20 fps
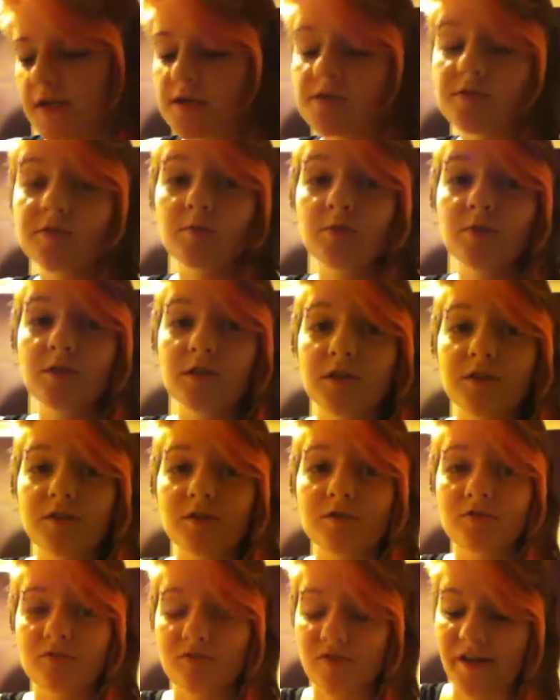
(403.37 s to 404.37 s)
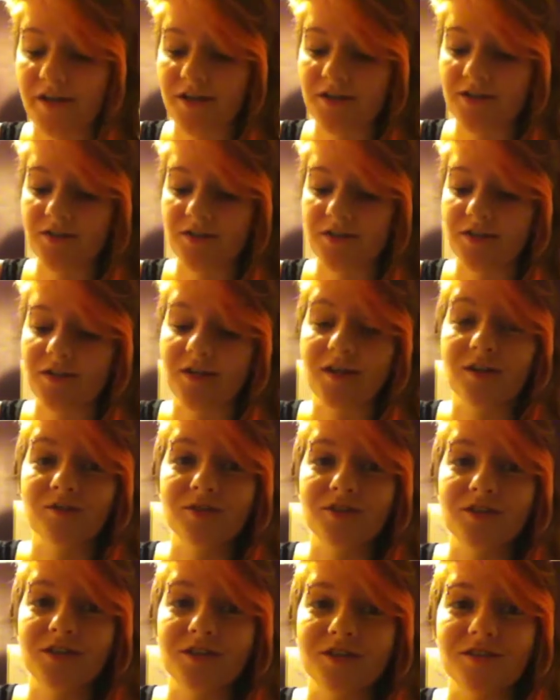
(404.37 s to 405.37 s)
It was really cool, actually. I
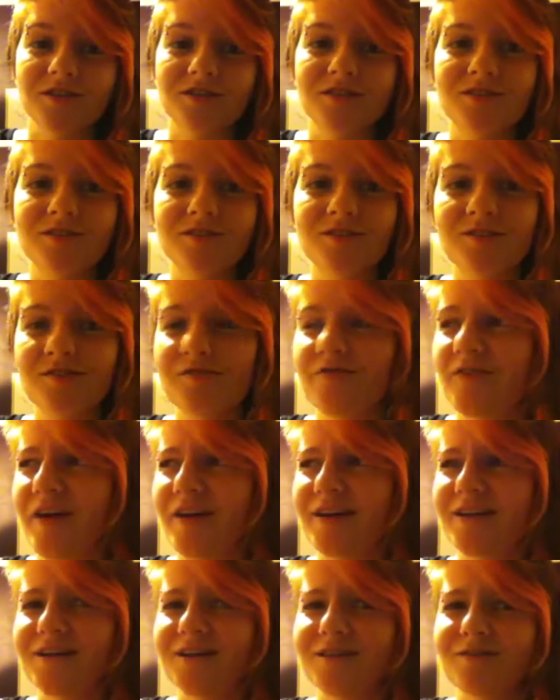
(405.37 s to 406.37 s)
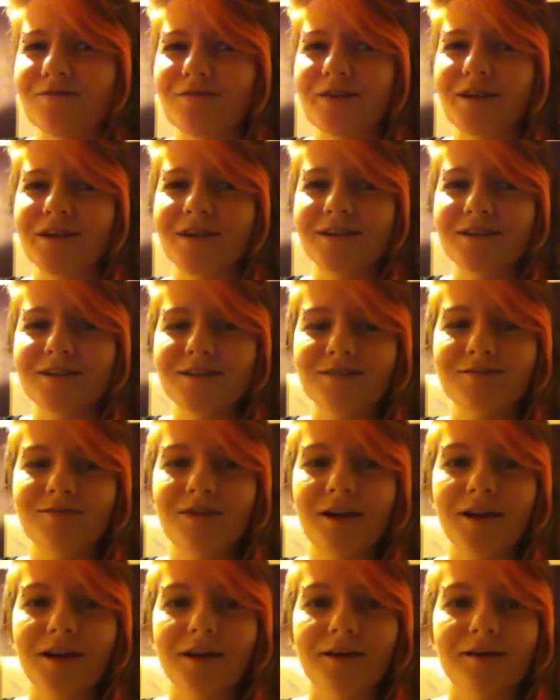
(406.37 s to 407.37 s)
wish I could find it and read it
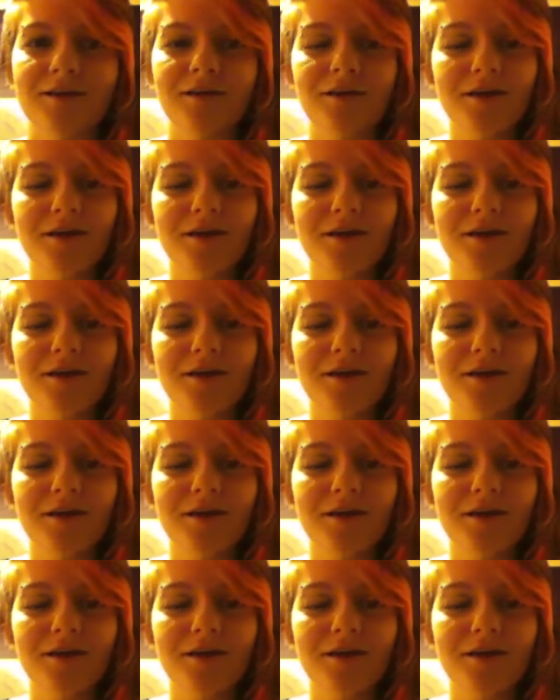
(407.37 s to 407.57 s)
right now.